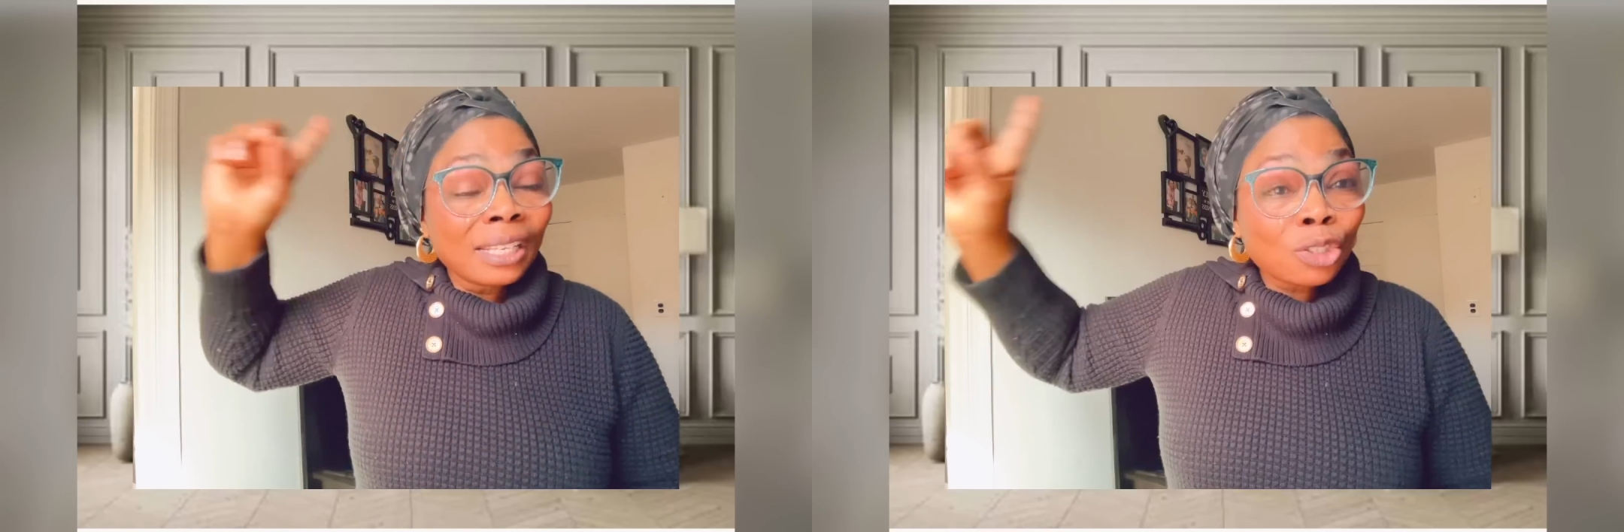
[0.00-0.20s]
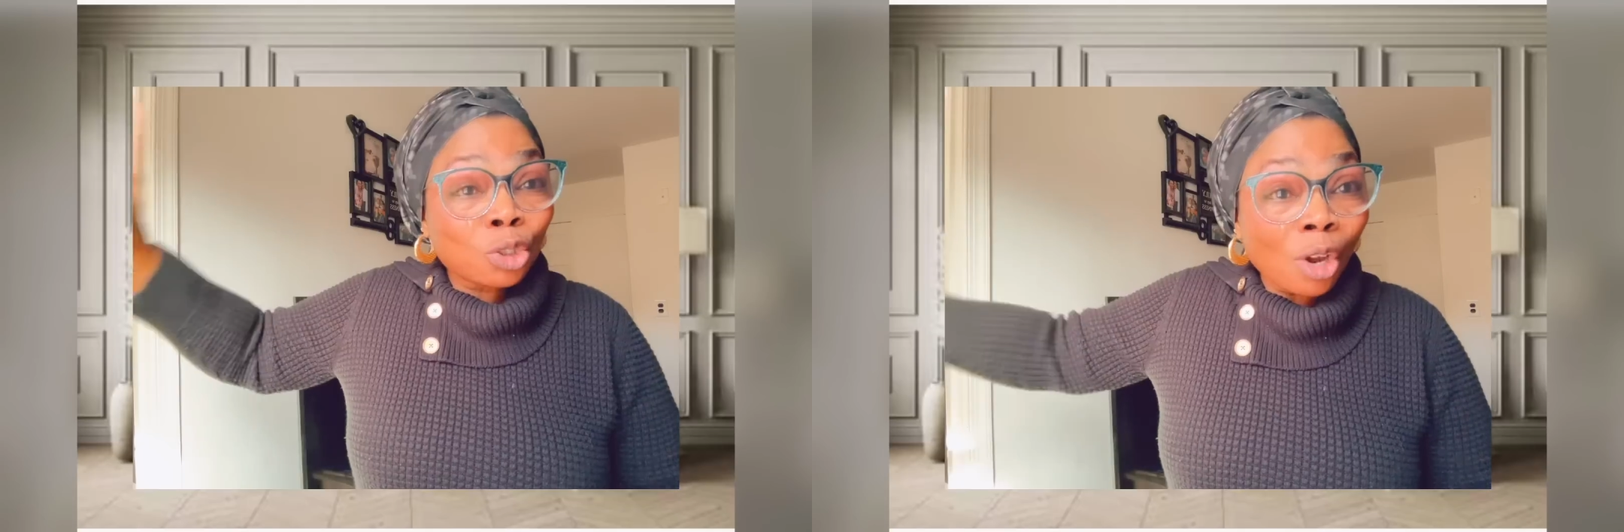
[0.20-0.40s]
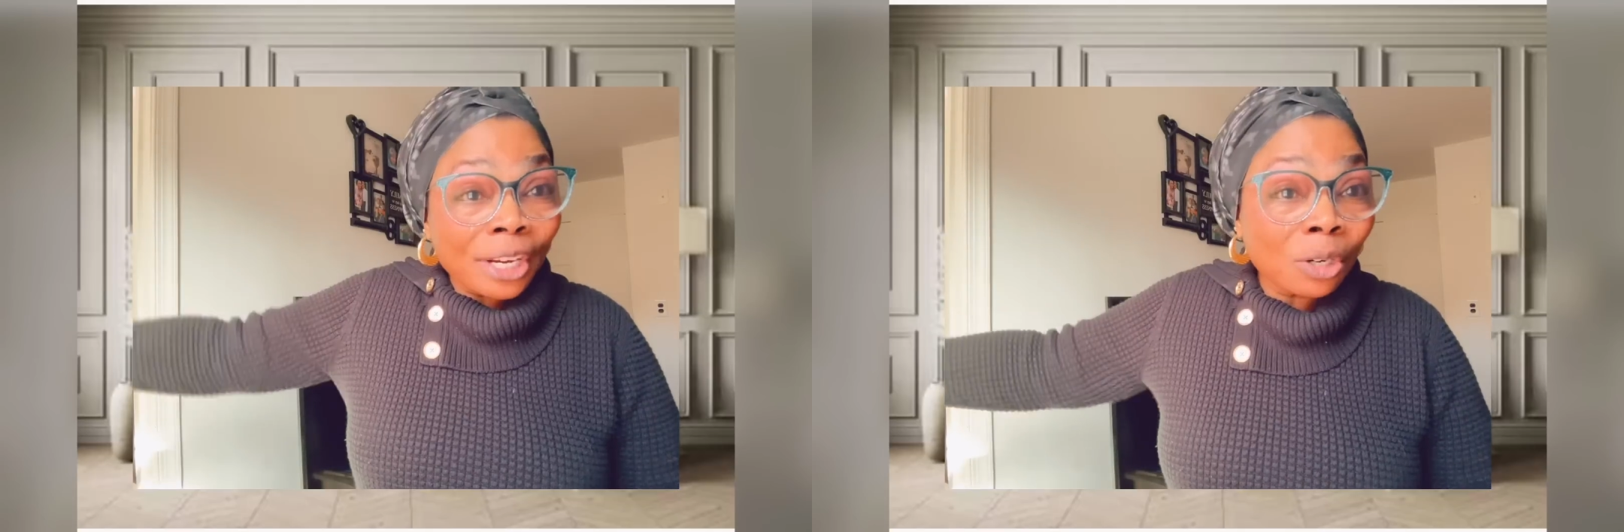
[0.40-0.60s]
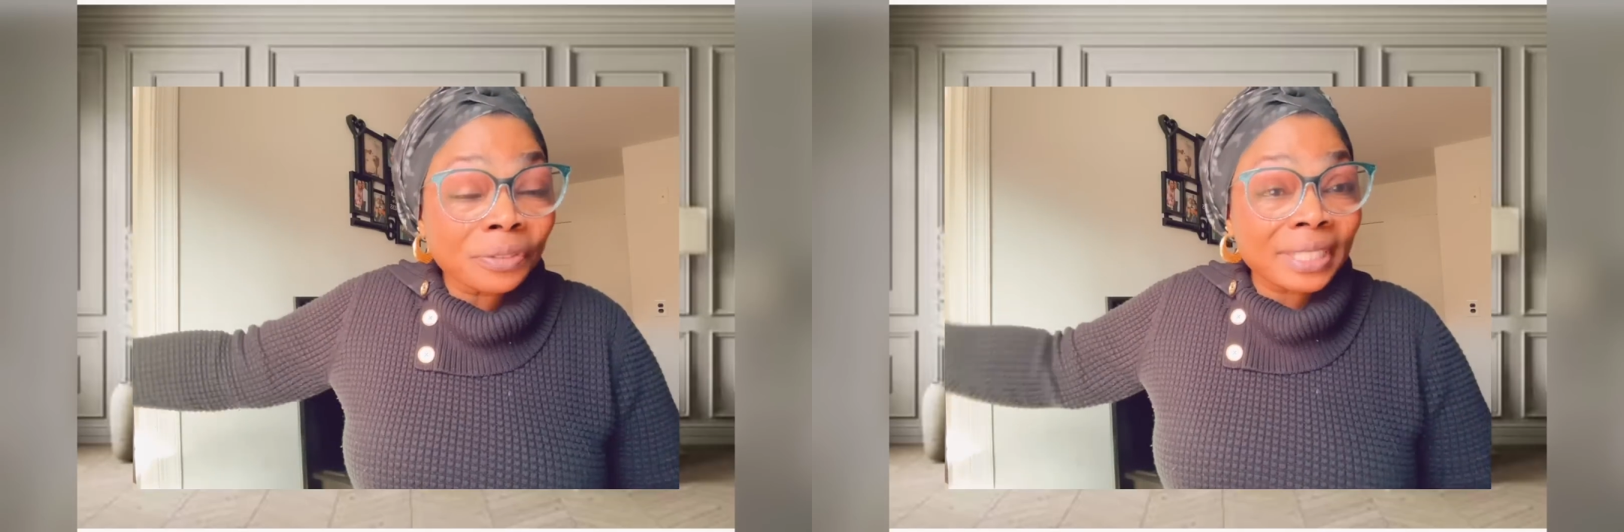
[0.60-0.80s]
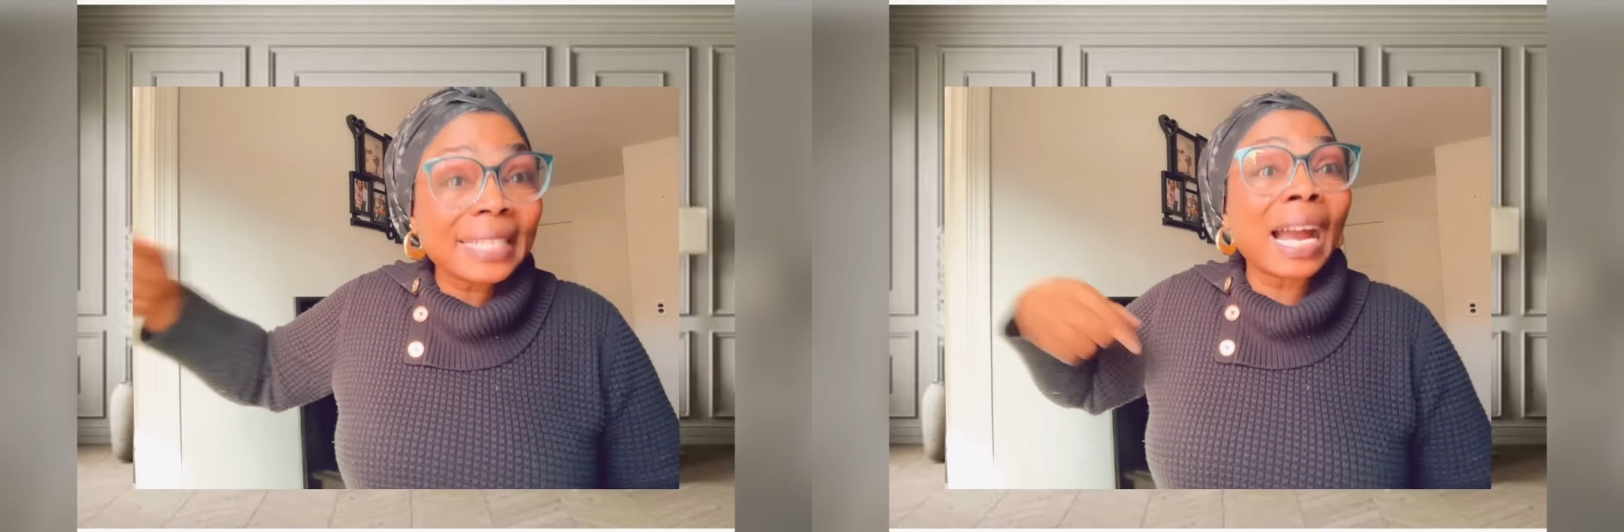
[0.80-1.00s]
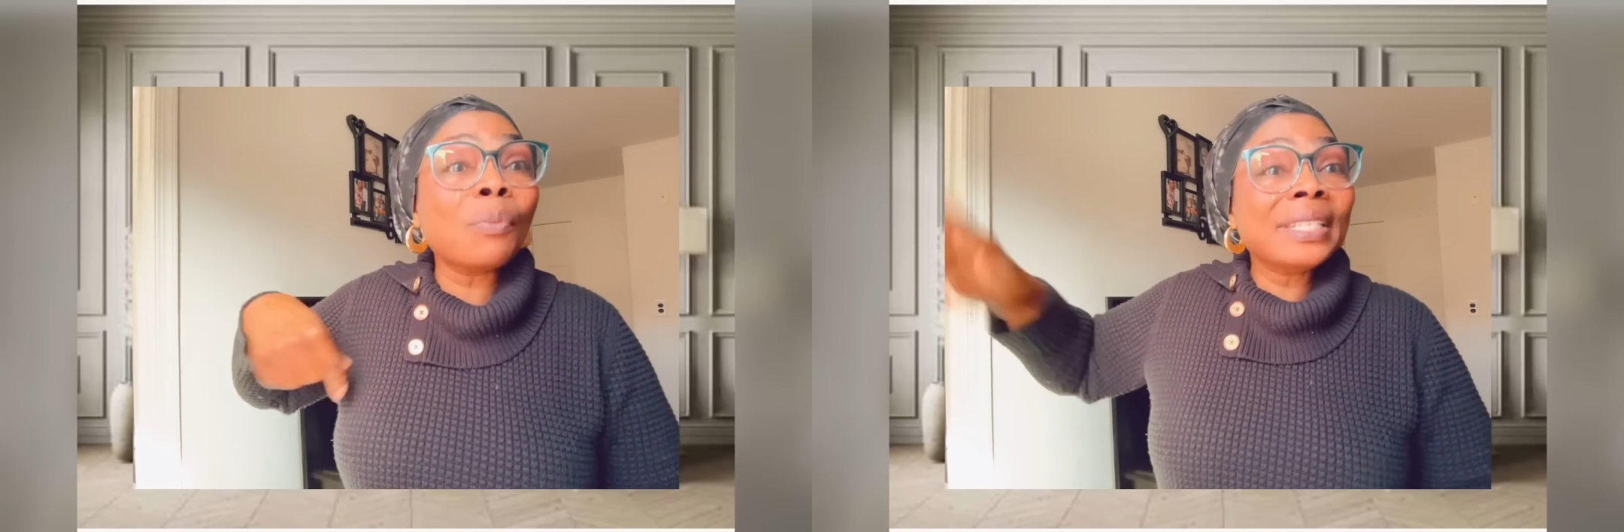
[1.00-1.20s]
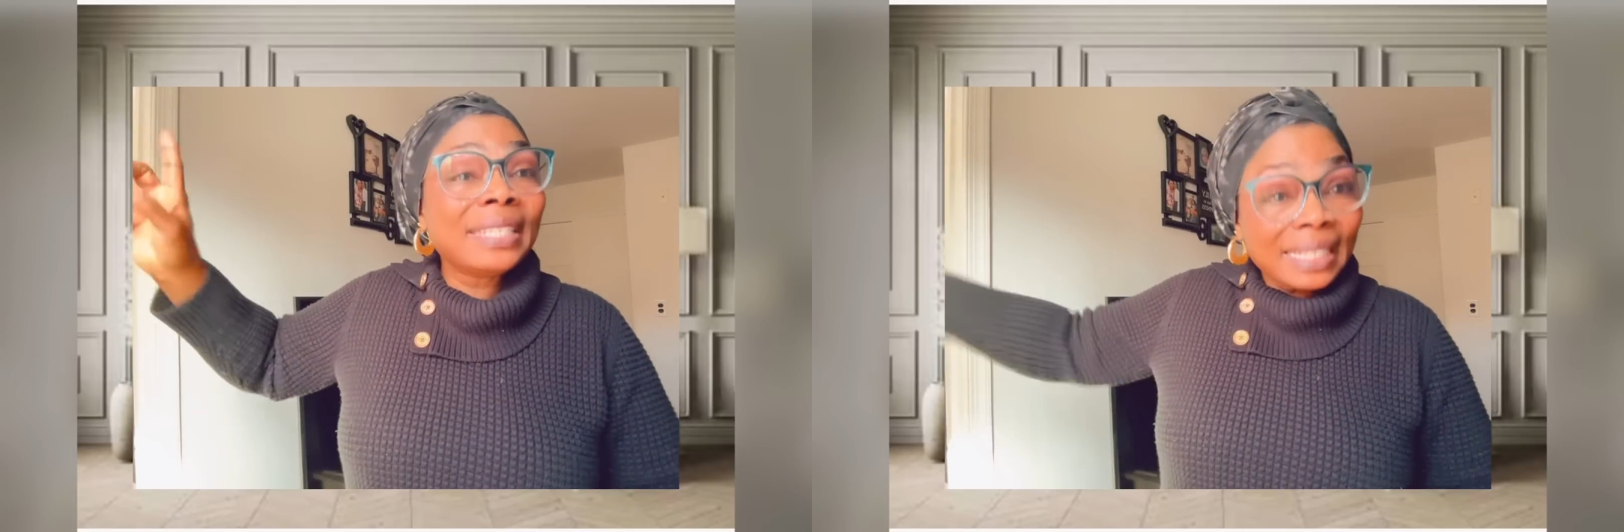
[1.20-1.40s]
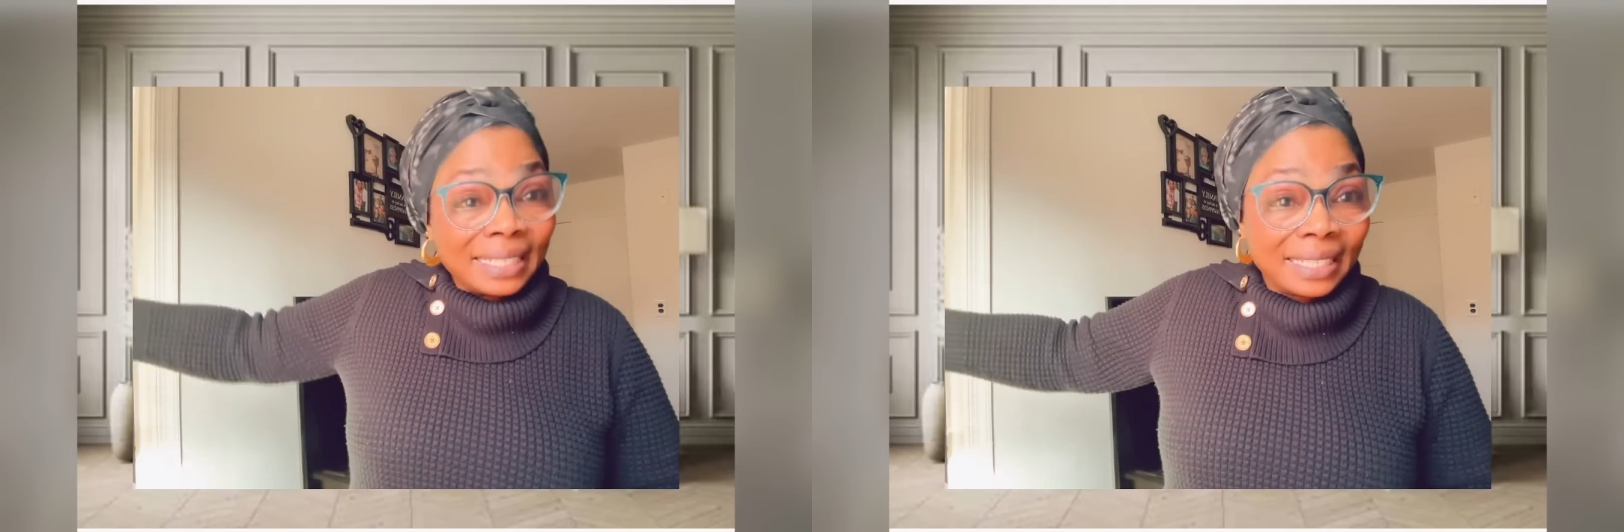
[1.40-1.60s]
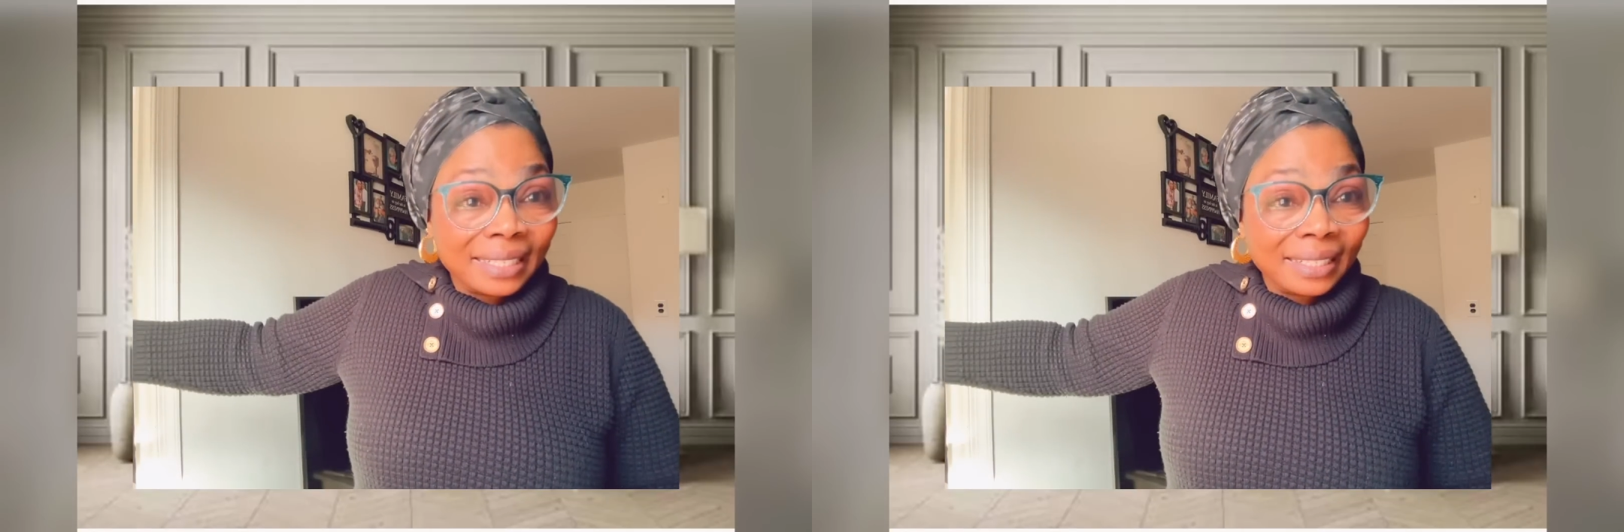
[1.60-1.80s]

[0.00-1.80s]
sowing of seed that we did,